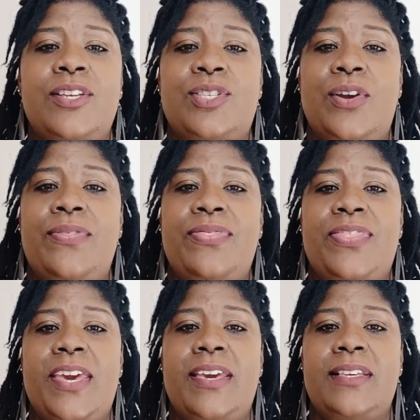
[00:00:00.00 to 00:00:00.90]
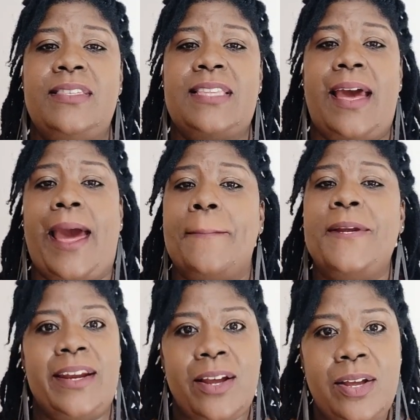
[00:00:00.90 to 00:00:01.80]
certain things that
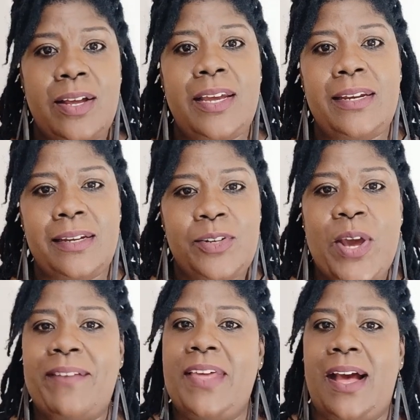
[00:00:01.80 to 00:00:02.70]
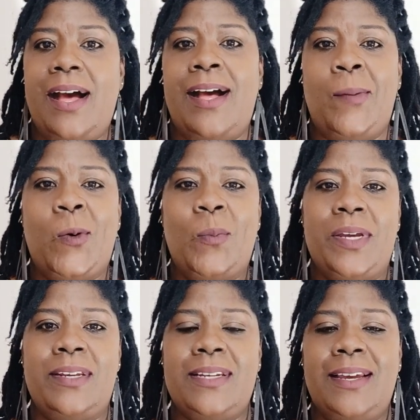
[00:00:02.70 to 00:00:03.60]
happen, and then you have that aha
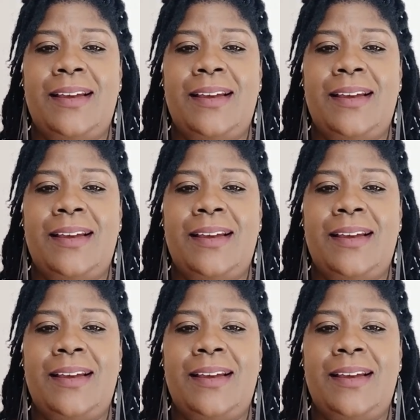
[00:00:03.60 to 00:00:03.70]
moment.